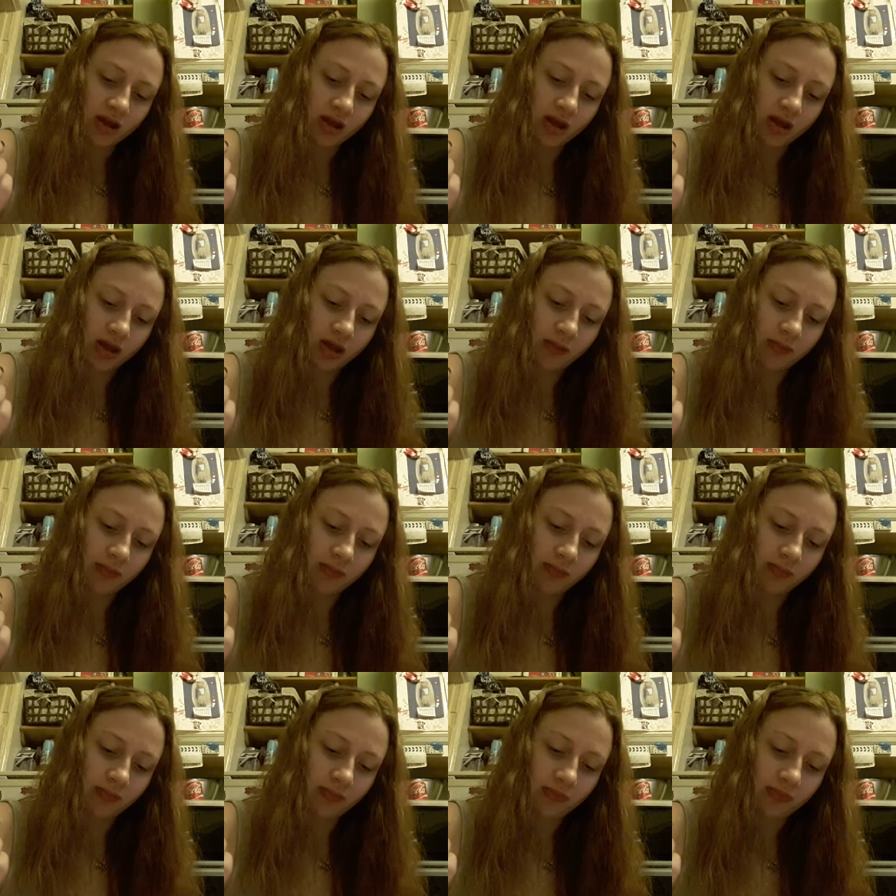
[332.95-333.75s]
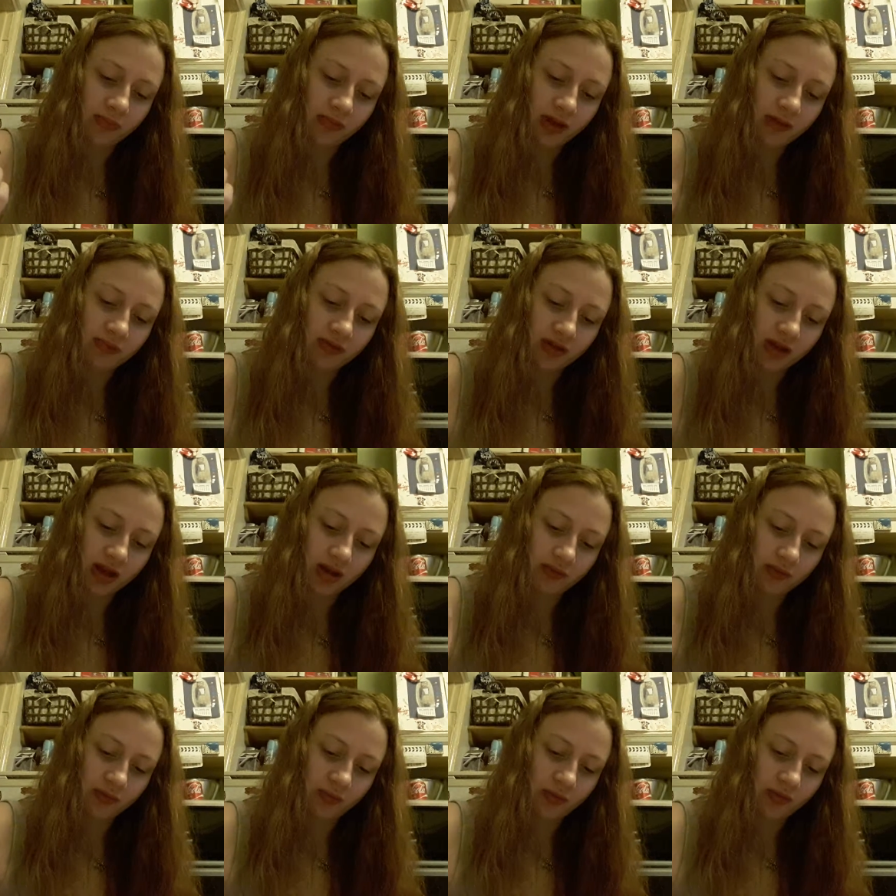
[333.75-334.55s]
Yep, so
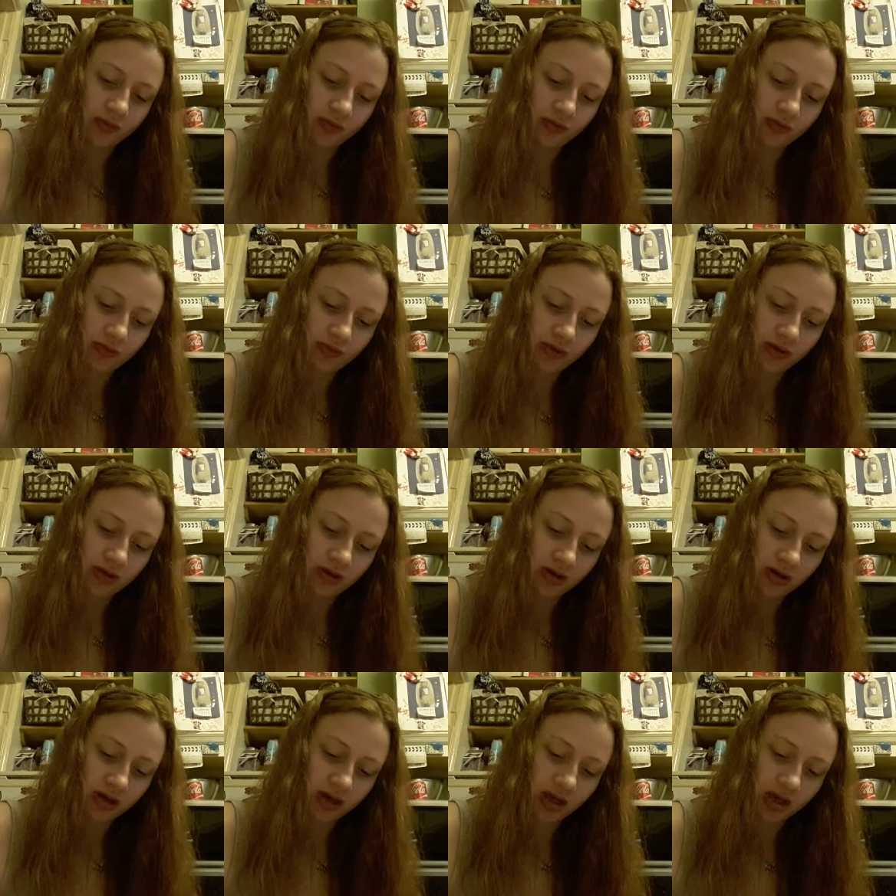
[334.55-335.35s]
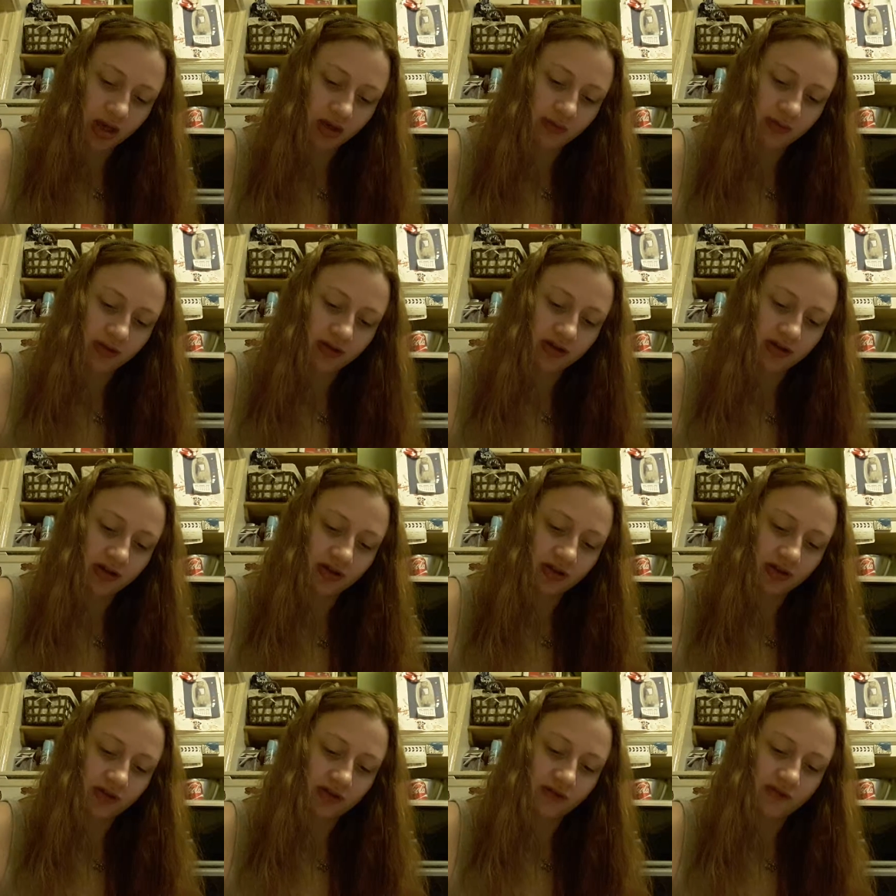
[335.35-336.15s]
he was born, he
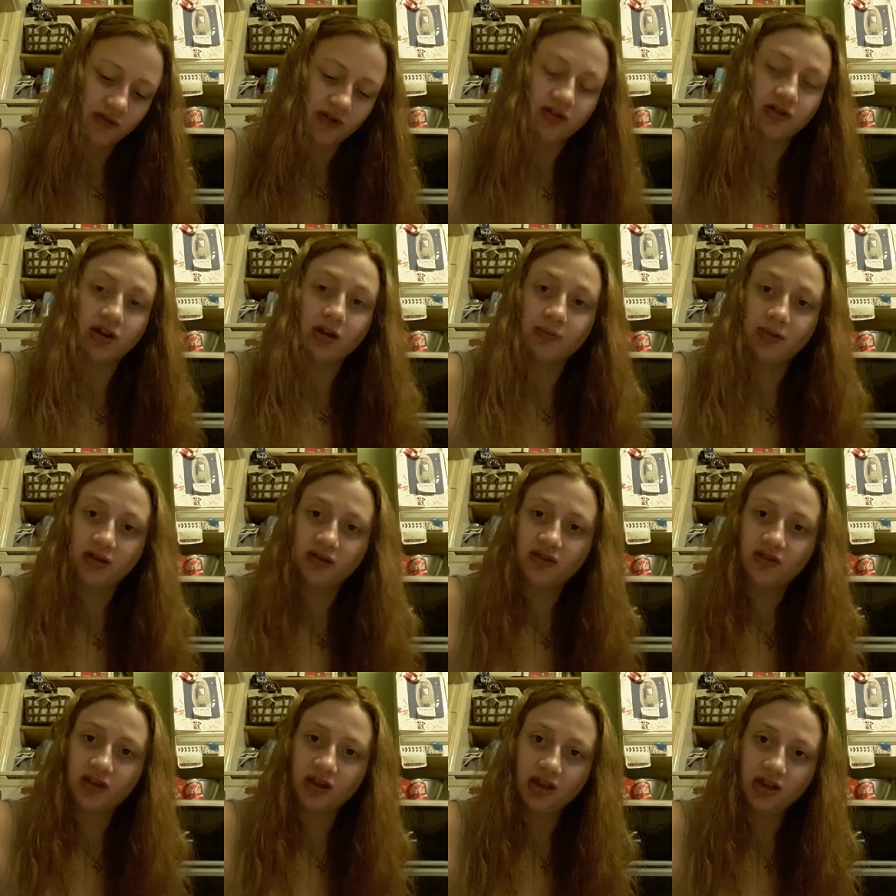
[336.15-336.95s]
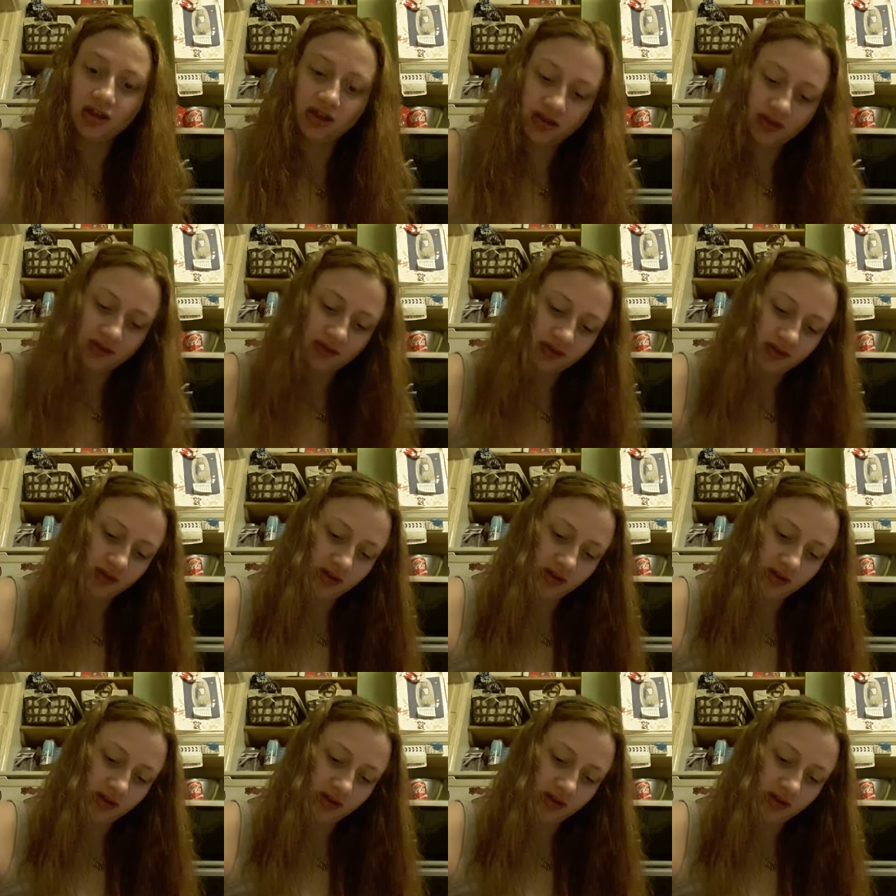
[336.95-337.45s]
was 39 plus 6.